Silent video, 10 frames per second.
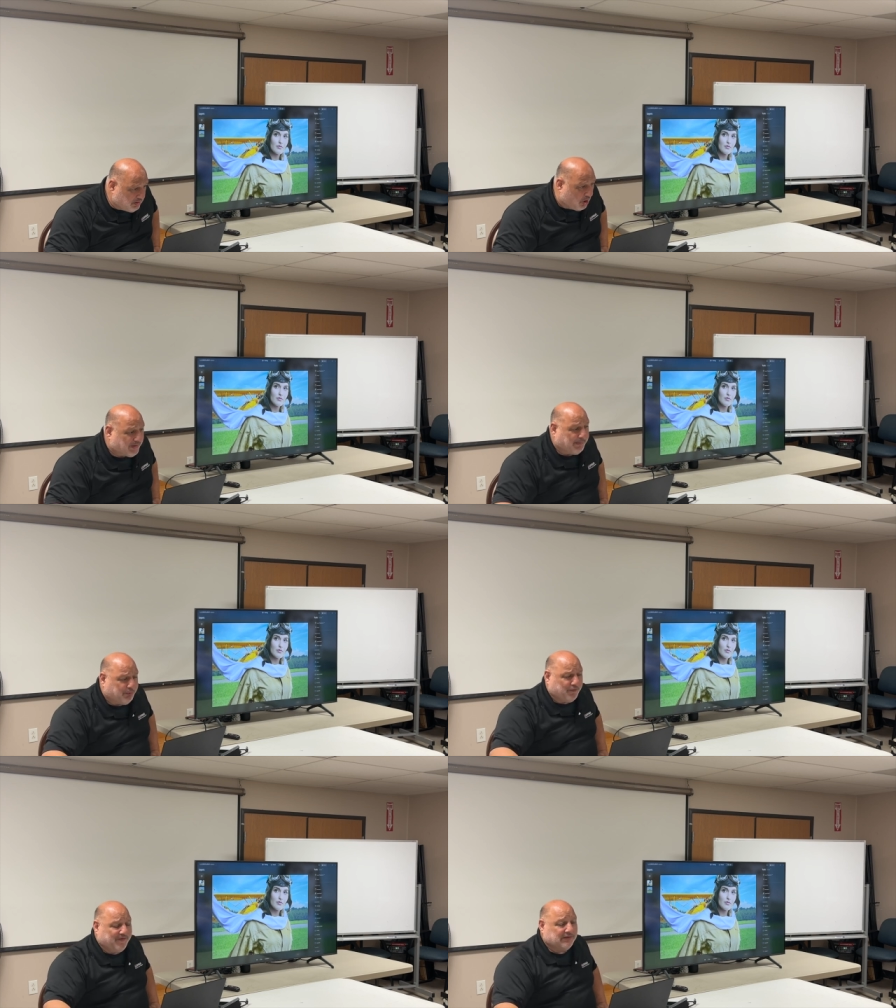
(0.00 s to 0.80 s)
Okay,
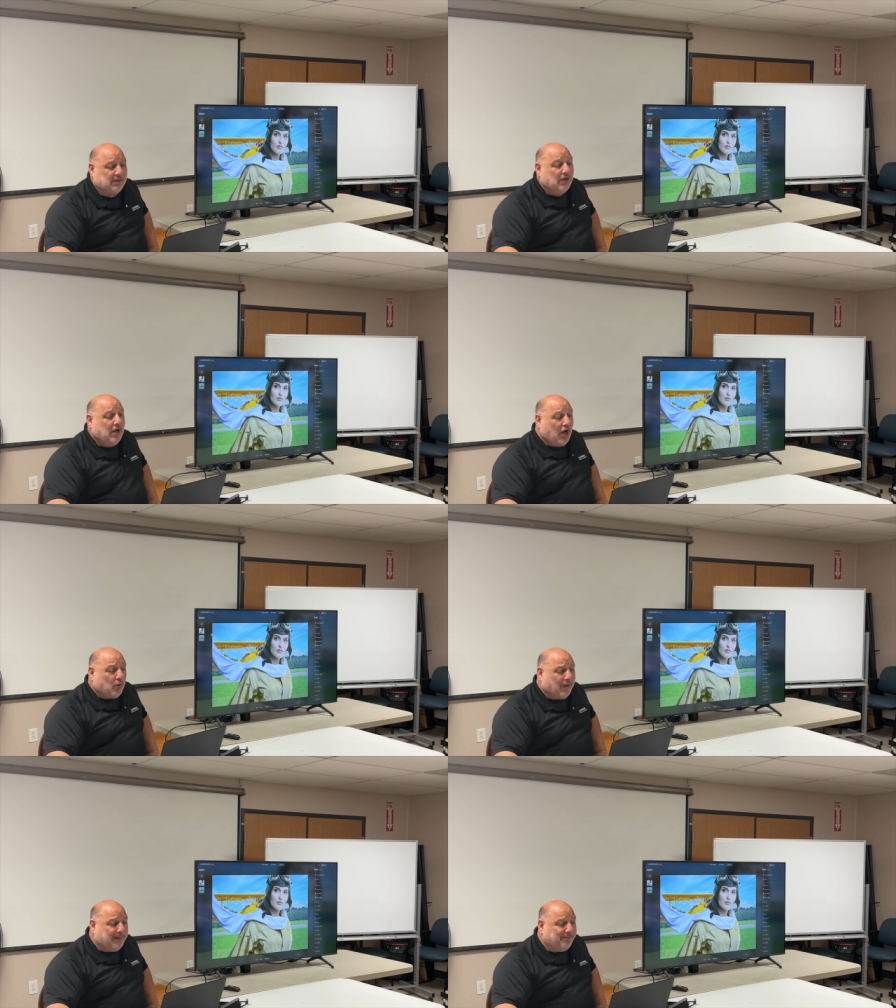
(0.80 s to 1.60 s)
perfect. All
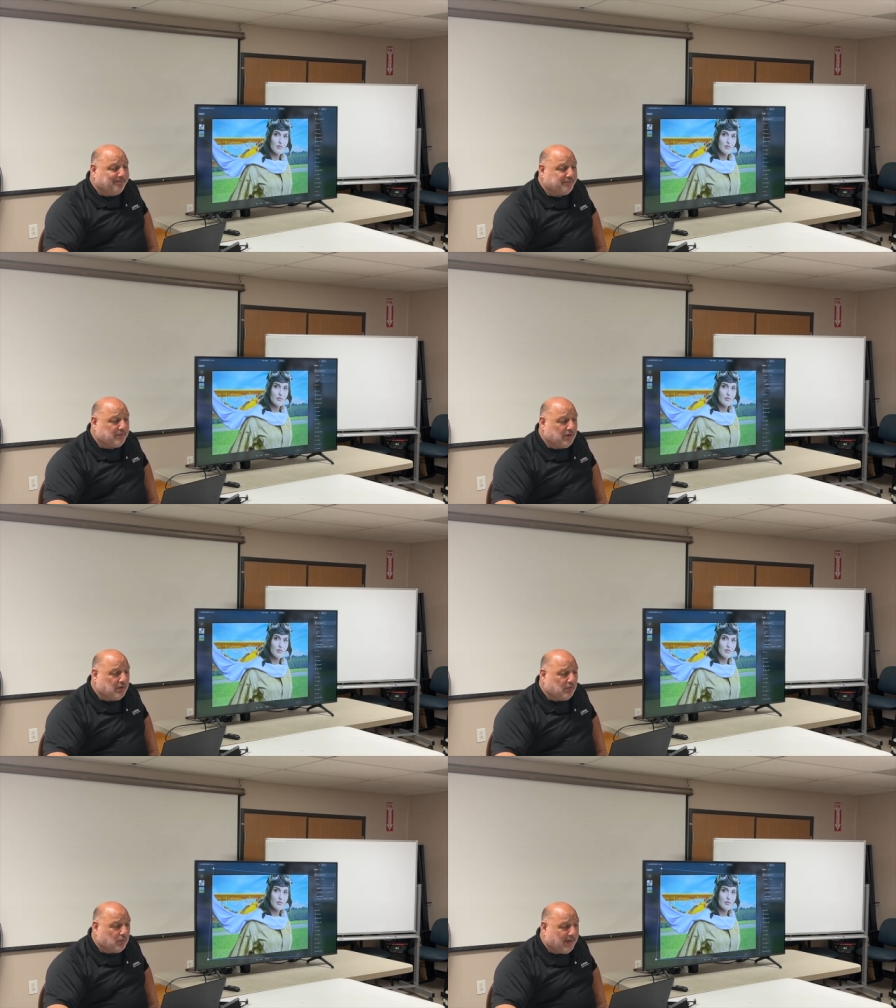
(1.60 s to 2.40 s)
right,
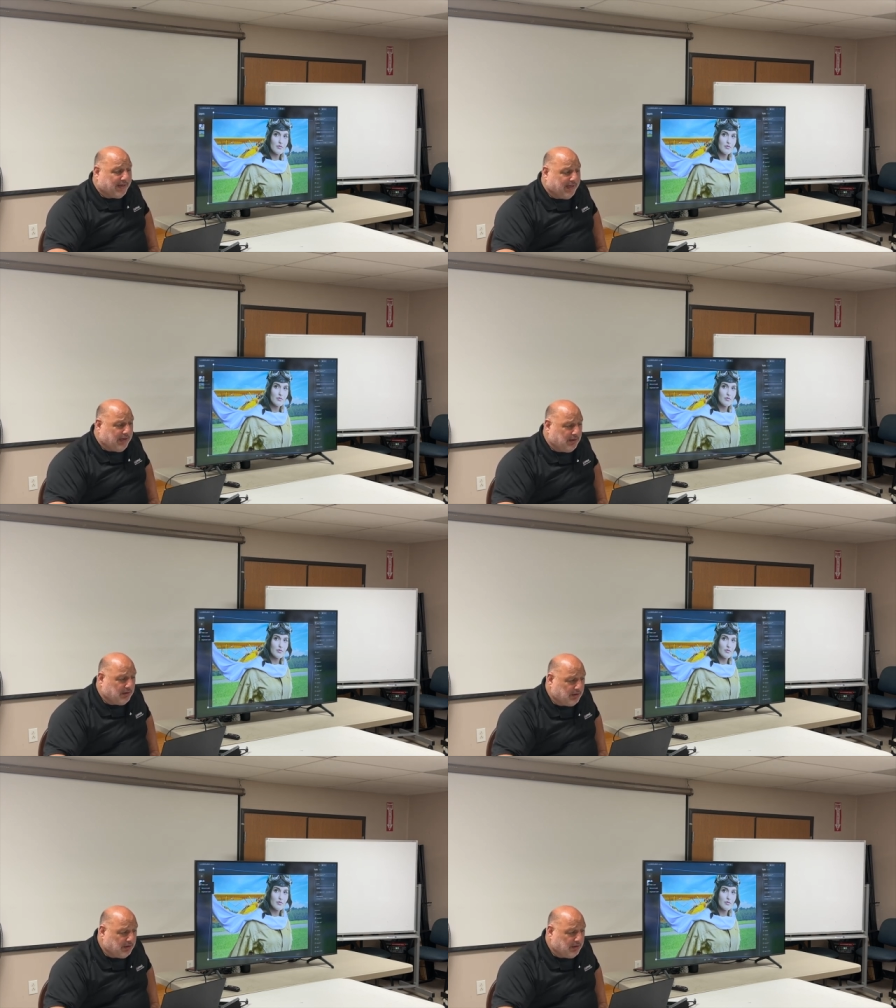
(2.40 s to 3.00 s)
ready?